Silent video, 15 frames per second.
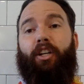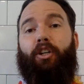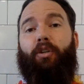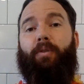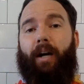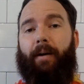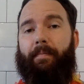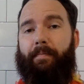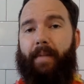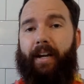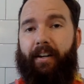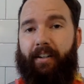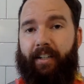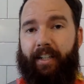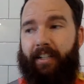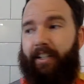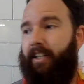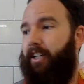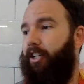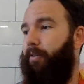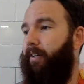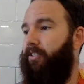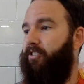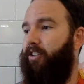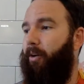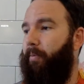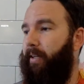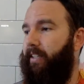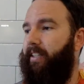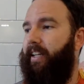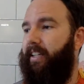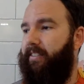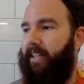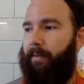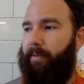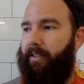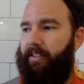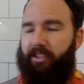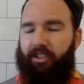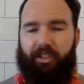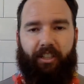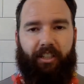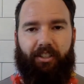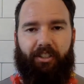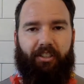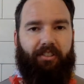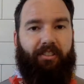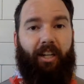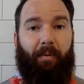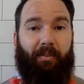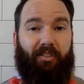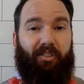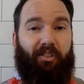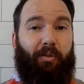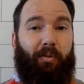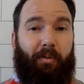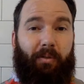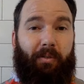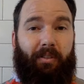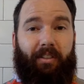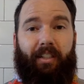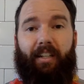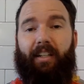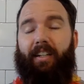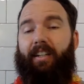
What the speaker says: who got married, who had so many things happening this year. She's done with school.